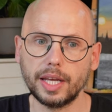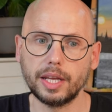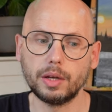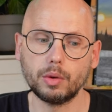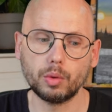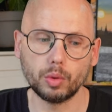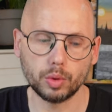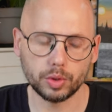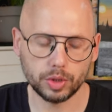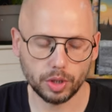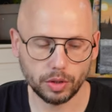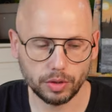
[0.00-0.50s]
then
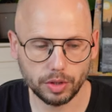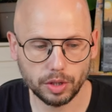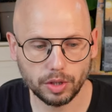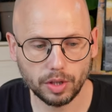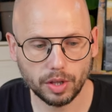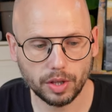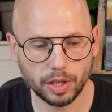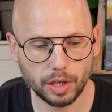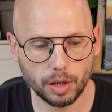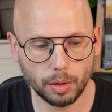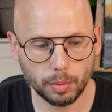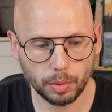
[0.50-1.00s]
also the other
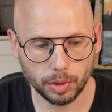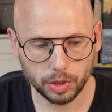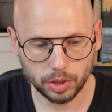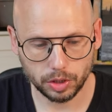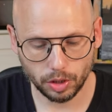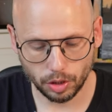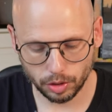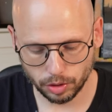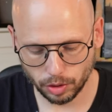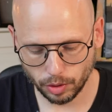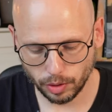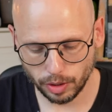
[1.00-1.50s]
thing I want to
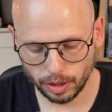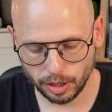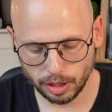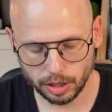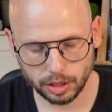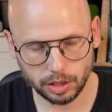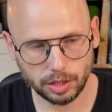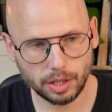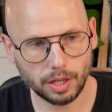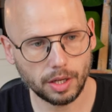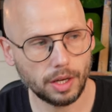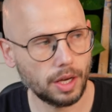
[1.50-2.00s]
start doing
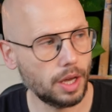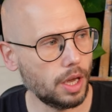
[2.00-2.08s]
is